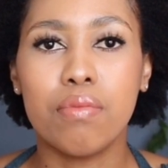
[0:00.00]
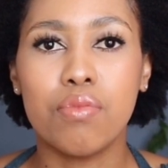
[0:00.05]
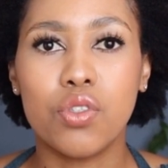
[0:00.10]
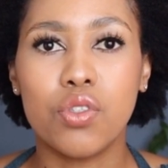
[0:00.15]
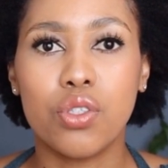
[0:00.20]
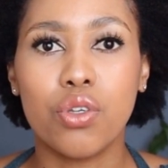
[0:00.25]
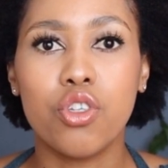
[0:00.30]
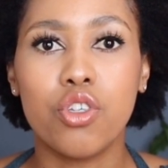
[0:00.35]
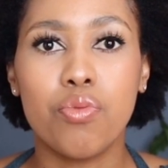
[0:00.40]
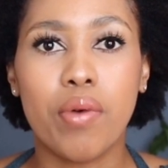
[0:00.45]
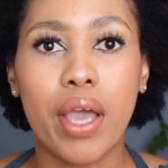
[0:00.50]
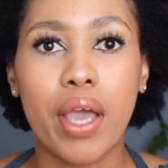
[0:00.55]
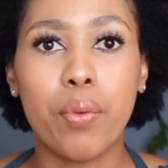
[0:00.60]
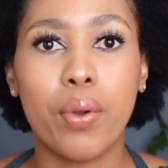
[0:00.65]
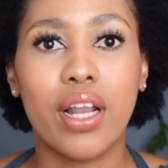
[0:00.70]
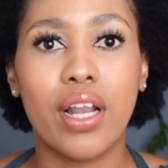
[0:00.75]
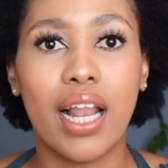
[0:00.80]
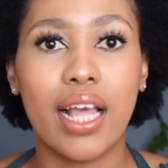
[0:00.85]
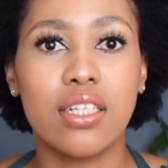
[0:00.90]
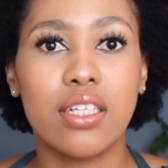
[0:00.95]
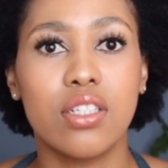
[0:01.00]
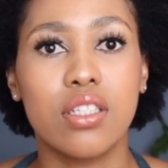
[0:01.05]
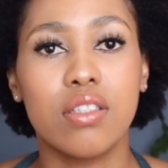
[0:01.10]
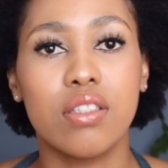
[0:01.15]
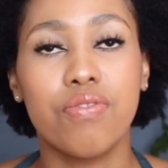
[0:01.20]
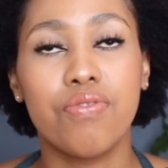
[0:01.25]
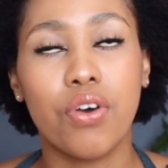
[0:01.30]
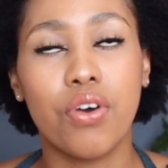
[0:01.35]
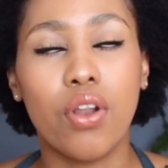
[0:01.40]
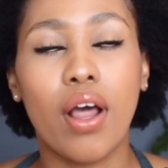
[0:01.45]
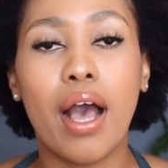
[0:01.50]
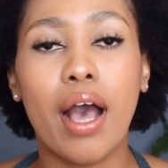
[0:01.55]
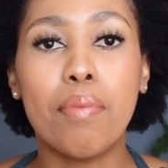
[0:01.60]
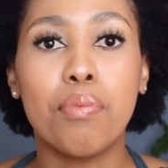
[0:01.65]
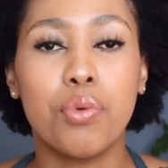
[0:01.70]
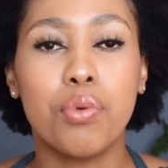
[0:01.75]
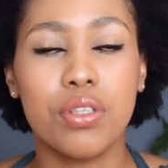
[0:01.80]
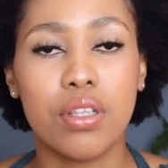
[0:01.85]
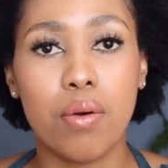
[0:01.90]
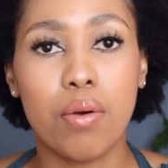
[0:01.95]
so you might want to just follow
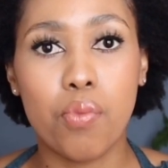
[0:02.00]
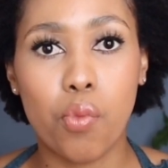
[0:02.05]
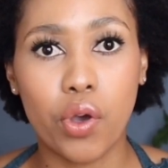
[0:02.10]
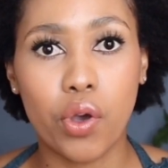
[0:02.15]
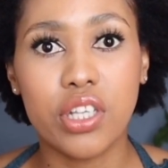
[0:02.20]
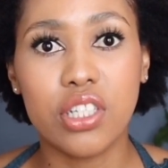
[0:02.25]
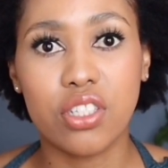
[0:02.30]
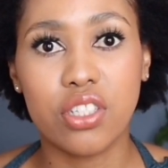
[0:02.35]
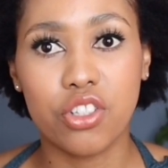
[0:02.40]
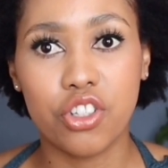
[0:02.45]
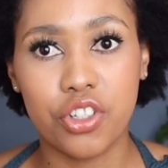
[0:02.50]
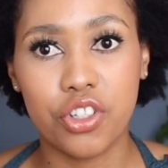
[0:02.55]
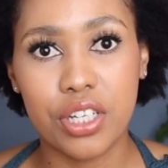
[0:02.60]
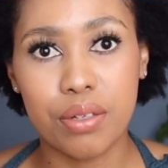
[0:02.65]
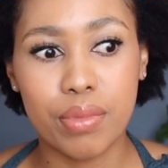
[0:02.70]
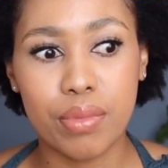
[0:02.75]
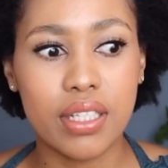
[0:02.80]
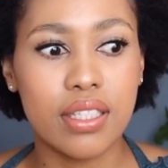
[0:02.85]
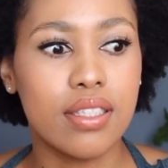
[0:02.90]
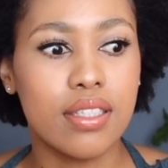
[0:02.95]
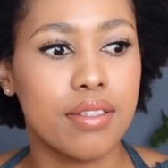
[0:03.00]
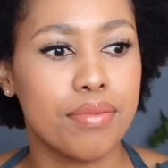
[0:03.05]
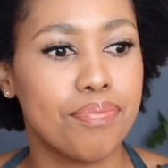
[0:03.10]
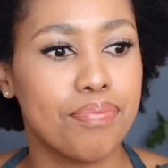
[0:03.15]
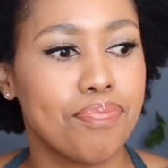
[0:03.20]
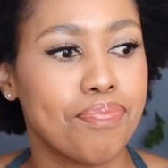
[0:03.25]
up with a moisture treatment.